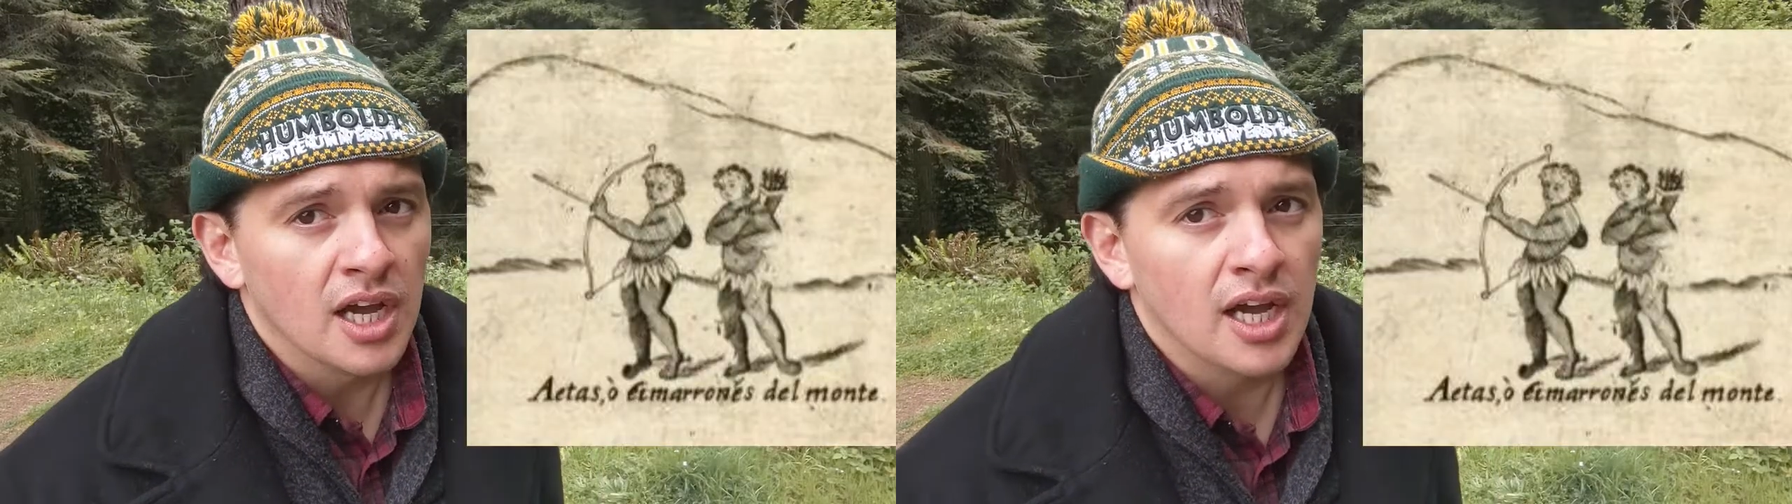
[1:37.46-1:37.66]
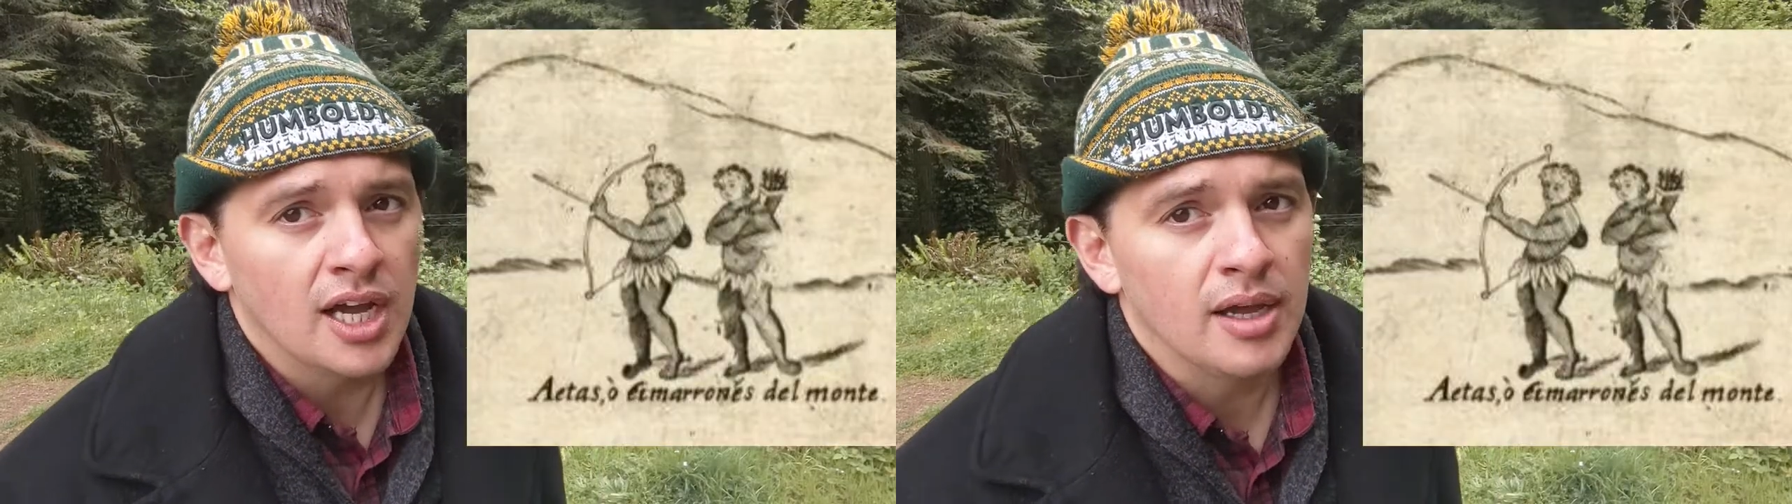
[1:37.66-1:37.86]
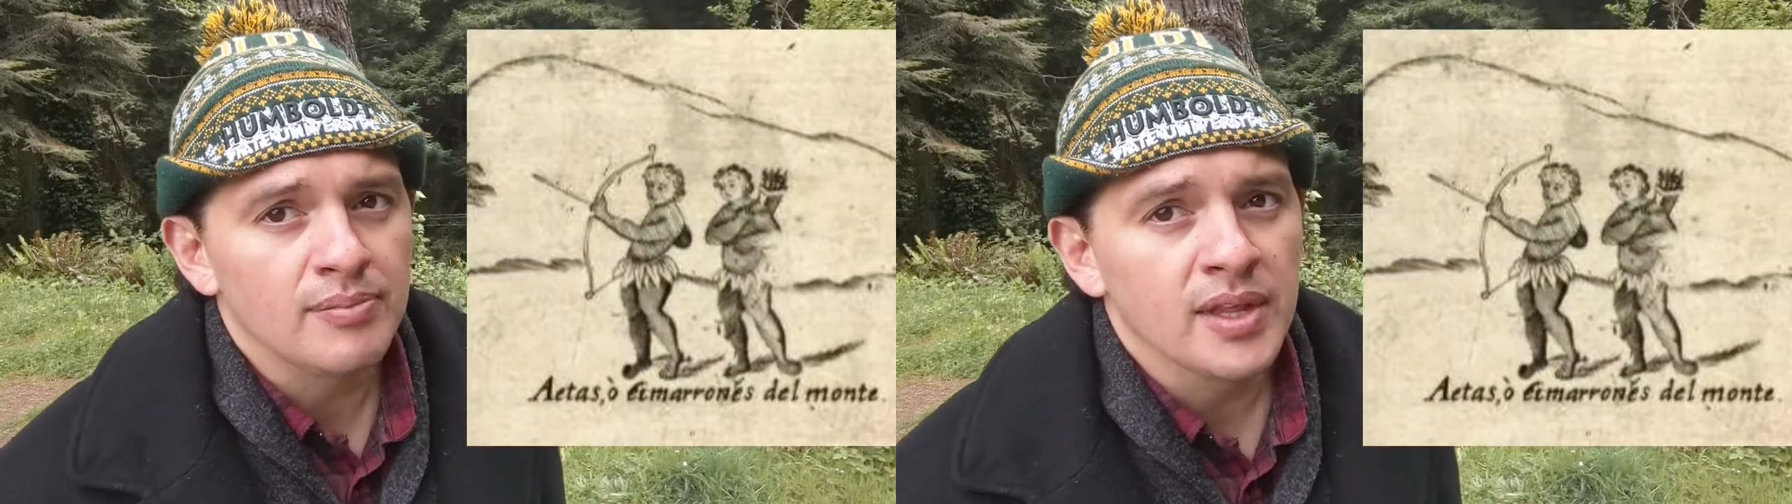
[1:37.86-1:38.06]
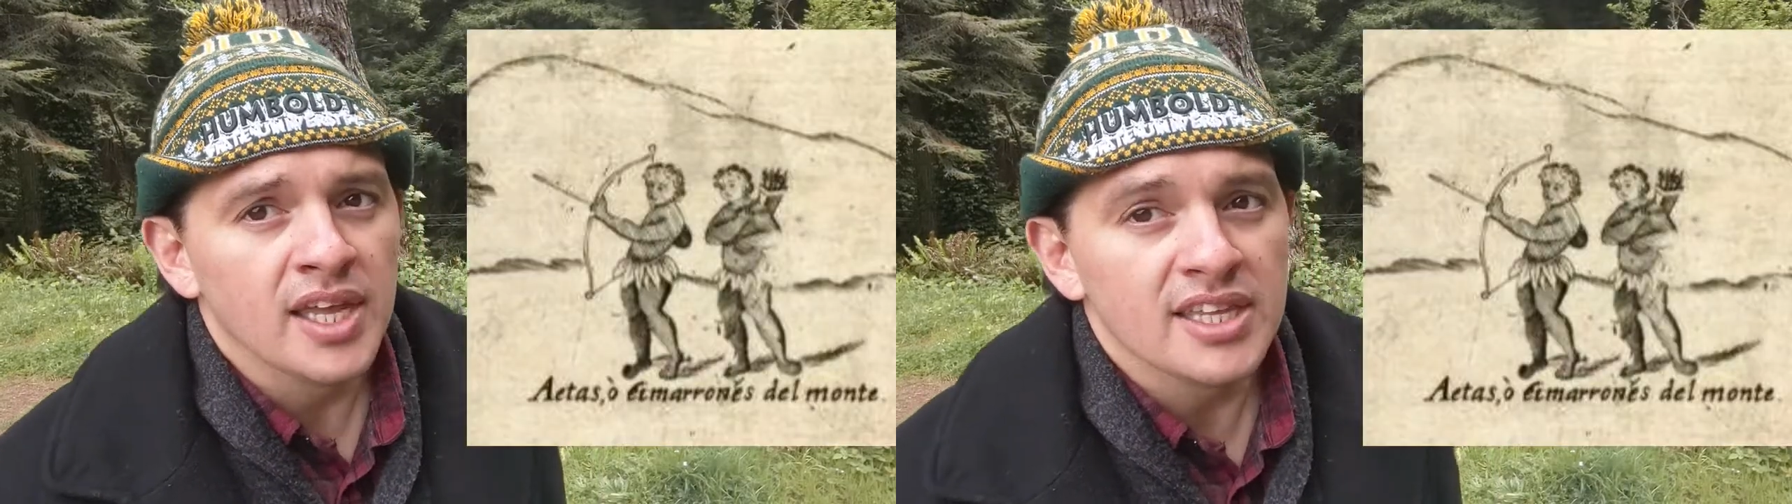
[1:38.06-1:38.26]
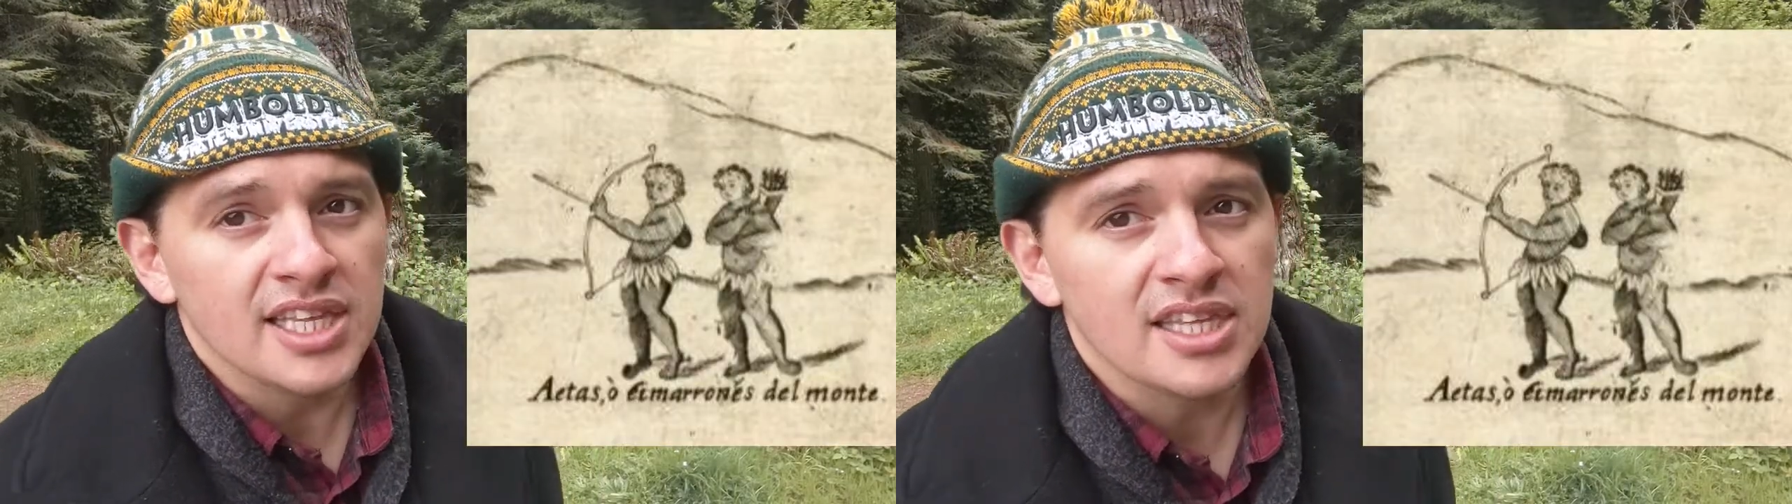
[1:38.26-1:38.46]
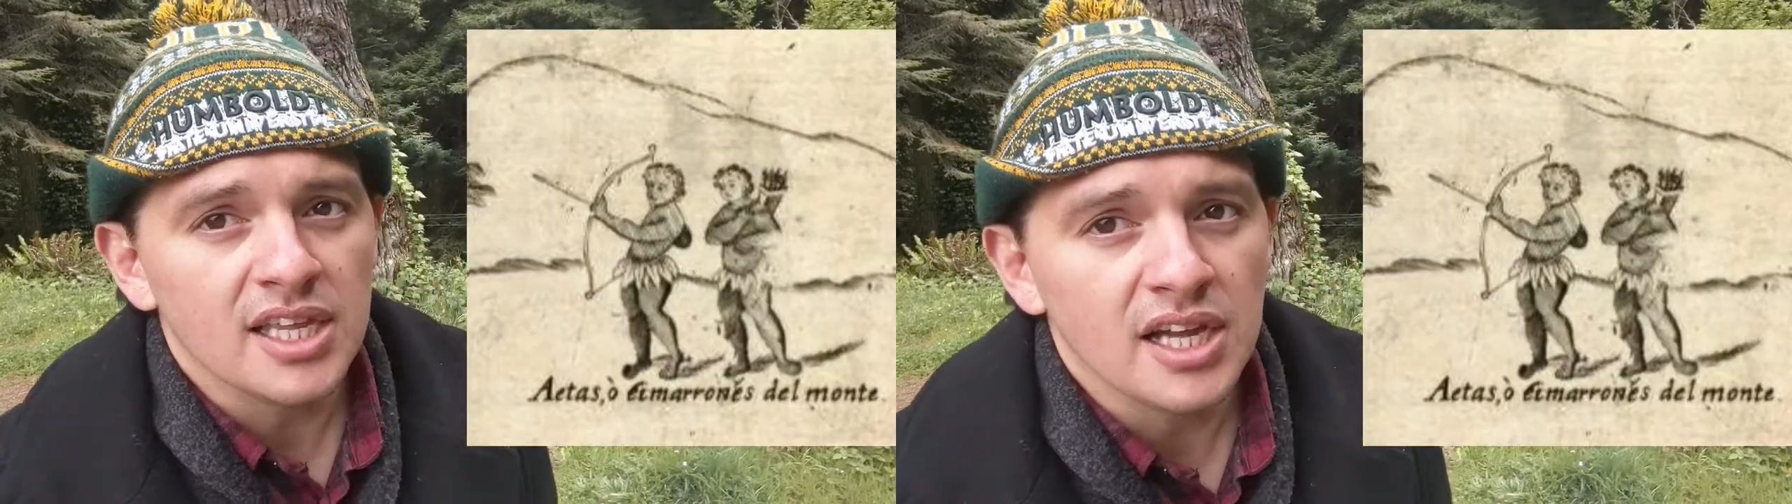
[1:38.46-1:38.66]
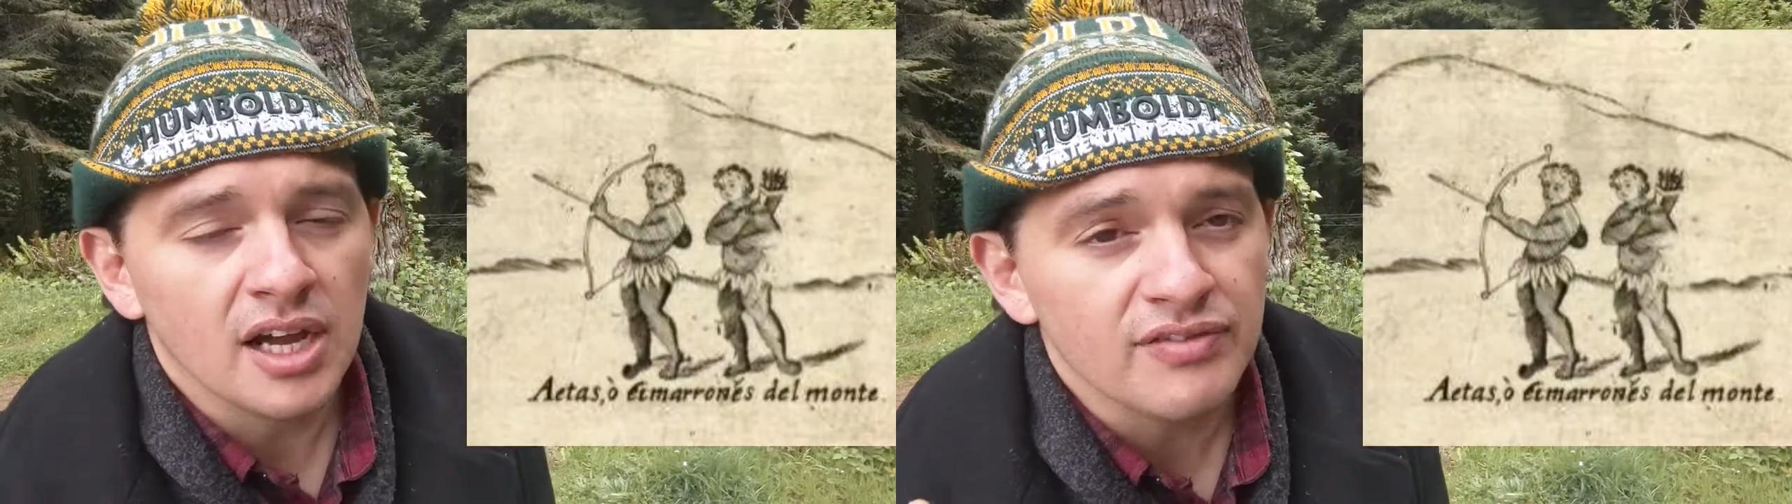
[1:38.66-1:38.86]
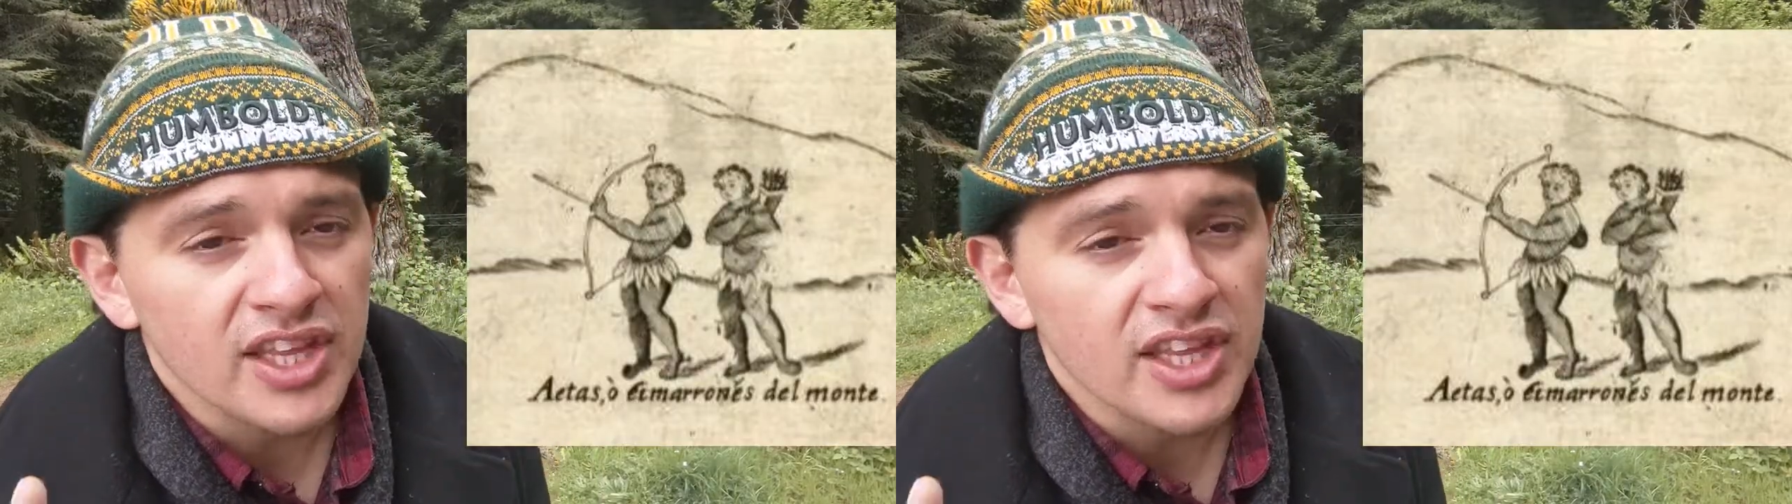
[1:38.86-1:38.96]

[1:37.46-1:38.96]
um, that of